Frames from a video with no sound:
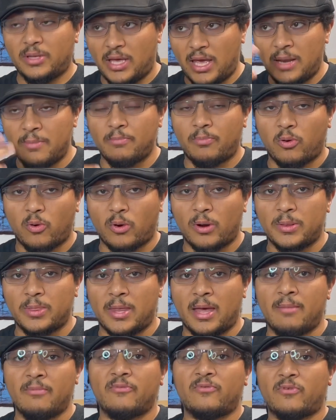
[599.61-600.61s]
import
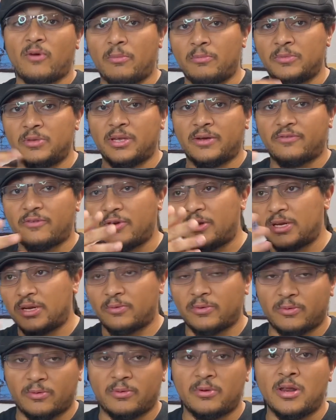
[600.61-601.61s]
them from different,
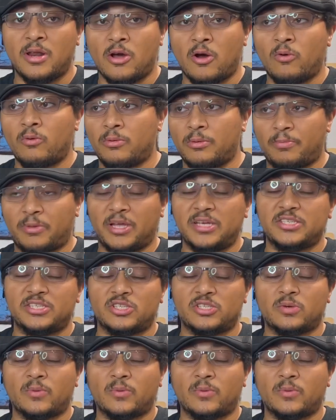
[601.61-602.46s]
you know, places